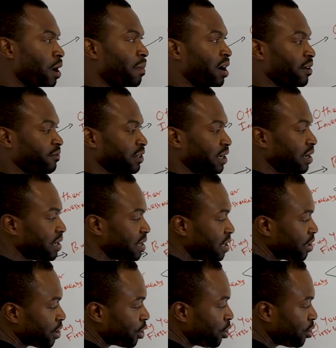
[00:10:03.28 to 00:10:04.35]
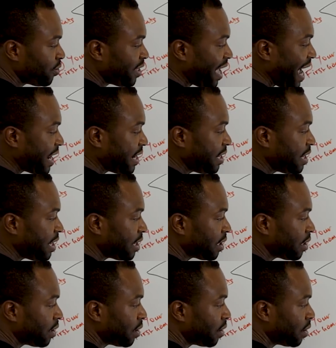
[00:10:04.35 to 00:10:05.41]
a home after, could then
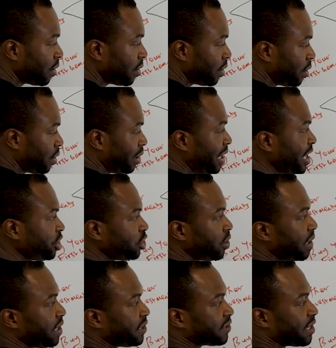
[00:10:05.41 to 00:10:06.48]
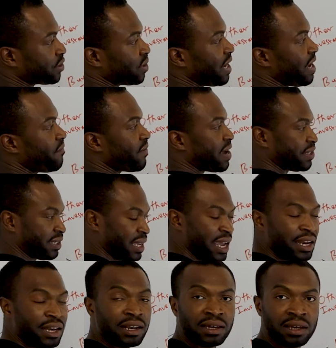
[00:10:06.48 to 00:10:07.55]
literally start to invest
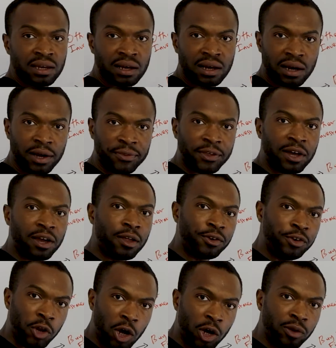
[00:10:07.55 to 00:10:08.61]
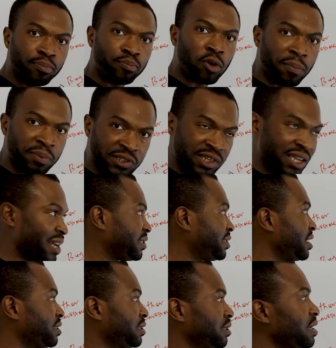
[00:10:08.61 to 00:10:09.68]
in other non-property
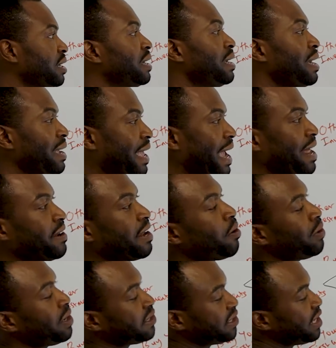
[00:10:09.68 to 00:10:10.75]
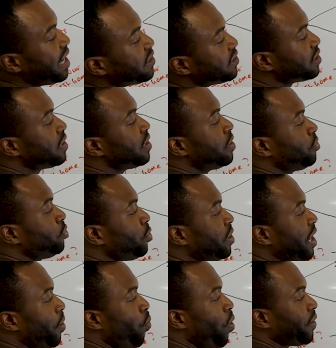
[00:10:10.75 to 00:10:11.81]
assets. Again, they will assess, do
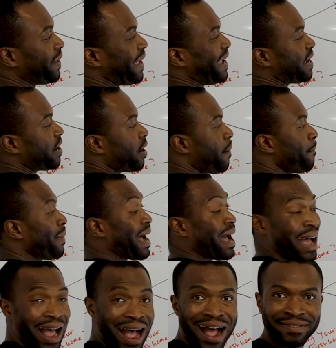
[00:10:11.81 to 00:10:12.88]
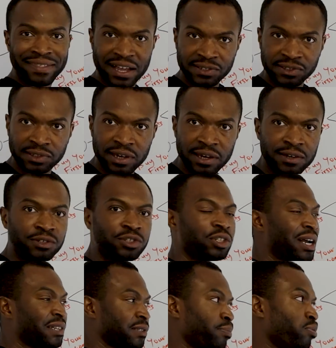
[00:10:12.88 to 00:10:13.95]
they want income at that stage
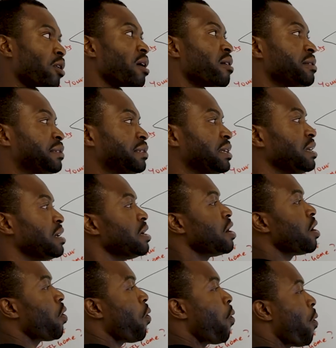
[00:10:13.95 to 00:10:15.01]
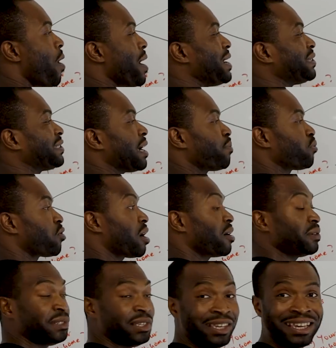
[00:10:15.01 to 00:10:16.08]
as a priority, or is their
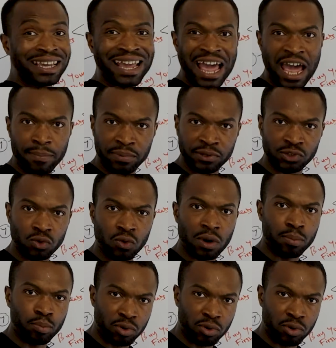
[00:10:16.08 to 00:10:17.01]
priority capital